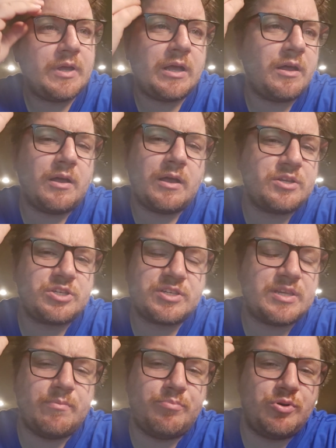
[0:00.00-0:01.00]
I was gonna
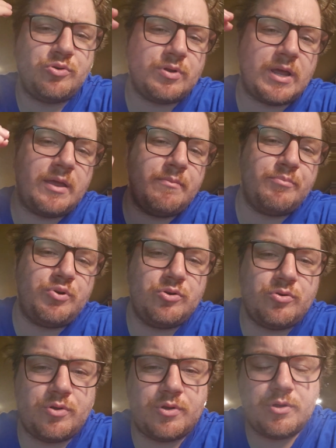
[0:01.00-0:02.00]
say brute. I am
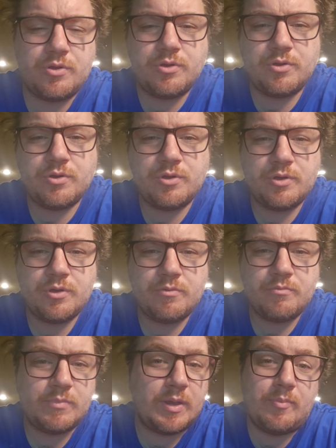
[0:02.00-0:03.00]
brute.
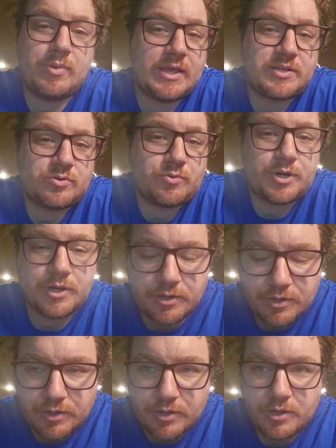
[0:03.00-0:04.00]
Maybe that's the word.
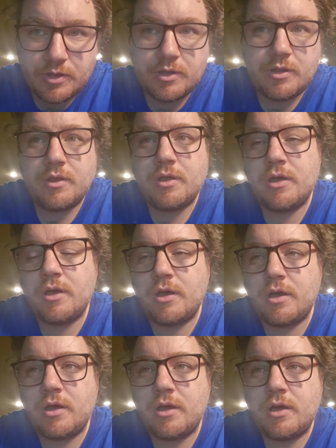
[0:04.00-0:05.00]

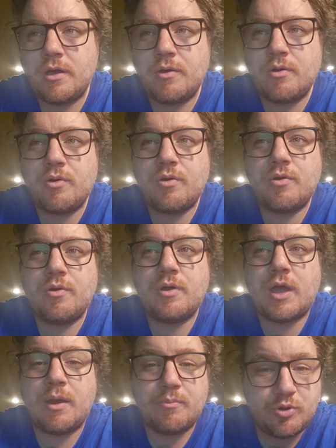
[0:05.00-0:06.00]
I
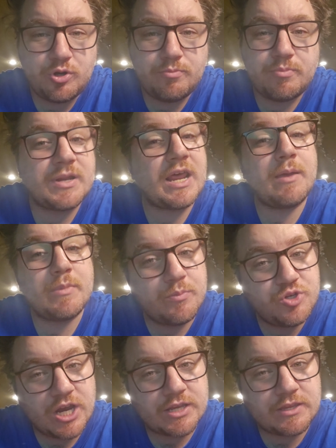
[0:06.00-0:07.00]
am brute, but I am
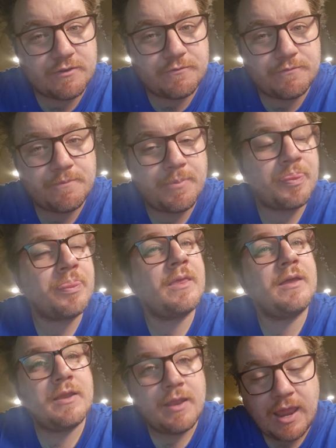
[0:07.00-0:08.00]
objective.
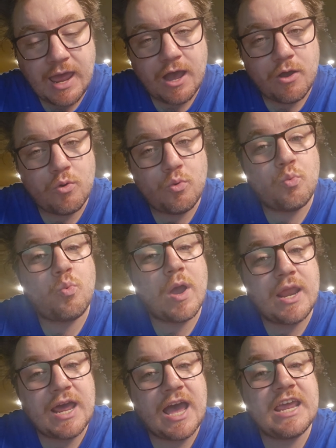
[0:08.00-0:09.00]
Now,
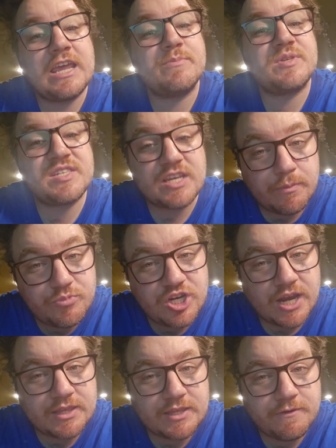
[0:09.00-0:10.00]
when I am
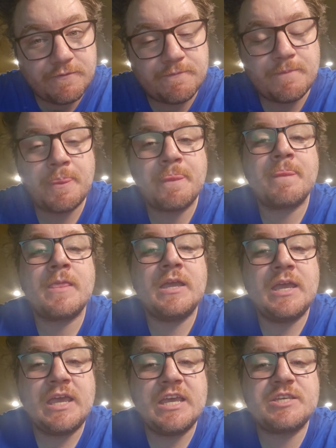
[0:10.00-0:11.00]
subjective,
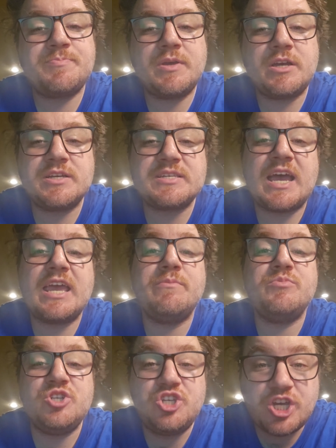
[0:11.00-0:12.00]
it's because I
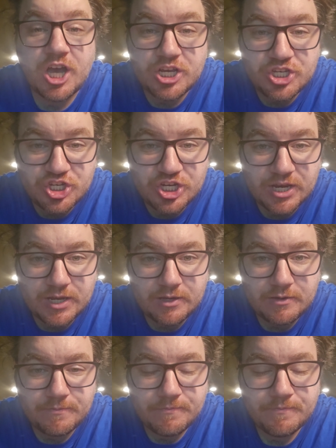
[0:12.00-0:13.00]
am
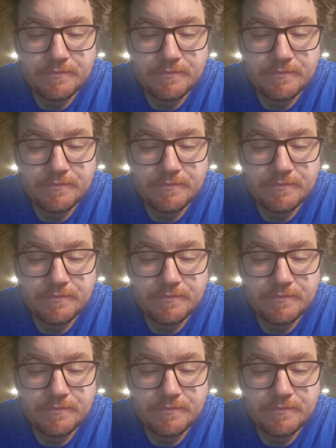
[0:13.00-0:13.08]
judging